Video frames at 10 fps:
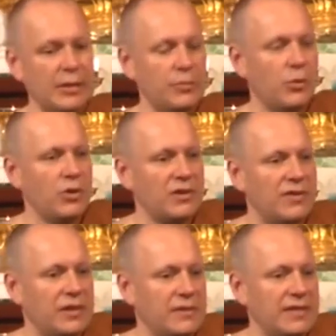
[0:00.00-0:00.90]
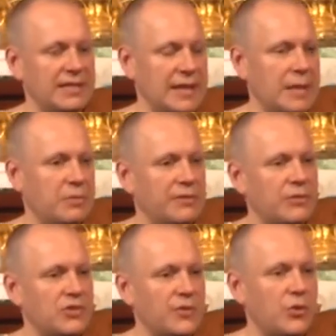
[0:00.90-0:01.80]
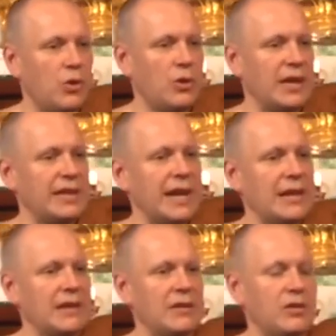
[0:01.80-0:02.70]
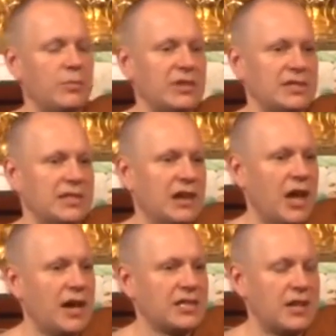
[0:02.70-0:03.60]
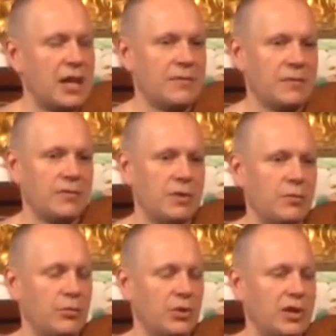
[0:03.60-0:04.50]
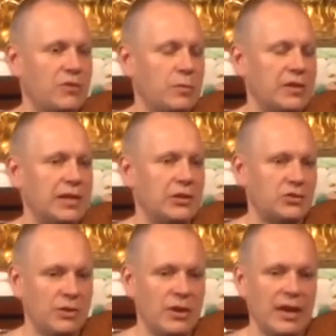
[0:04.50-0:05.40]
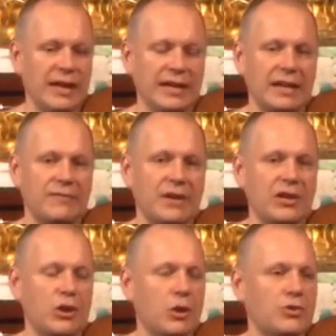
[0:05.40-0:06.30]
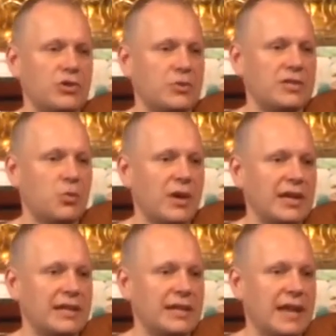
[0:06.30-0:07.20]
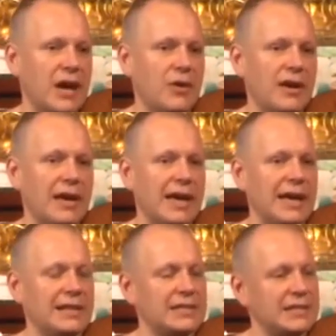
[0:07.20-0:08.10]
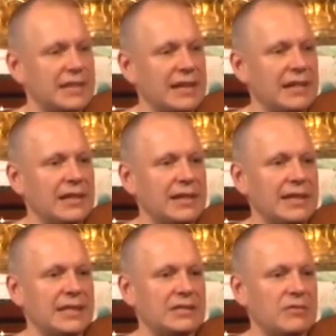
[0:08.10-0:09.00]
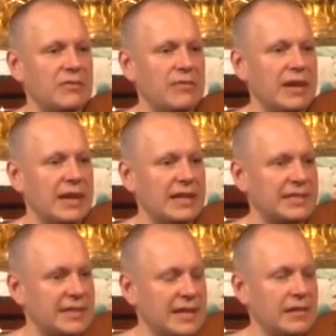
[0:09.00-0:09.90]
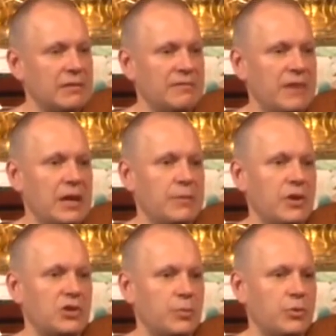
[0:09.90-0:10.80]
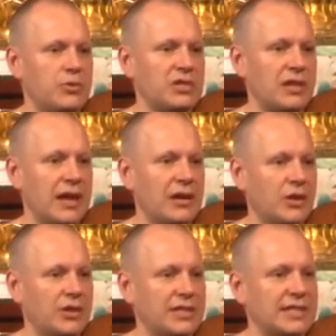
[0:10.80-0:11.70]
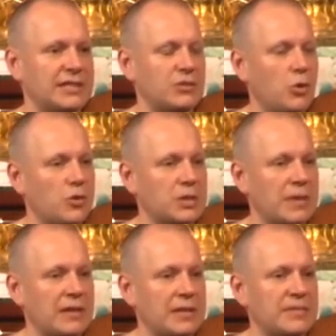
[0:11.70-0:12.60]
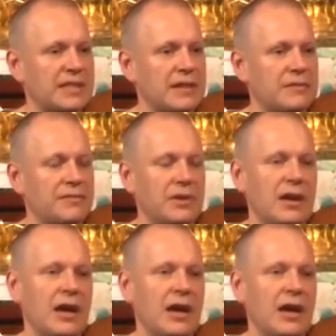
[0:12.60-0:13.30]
important thing of this statement, first of all, again, this is the last life of the Buddha to be, getting very close to his awakening now, and still he is still very much a person like us. He talks about himself,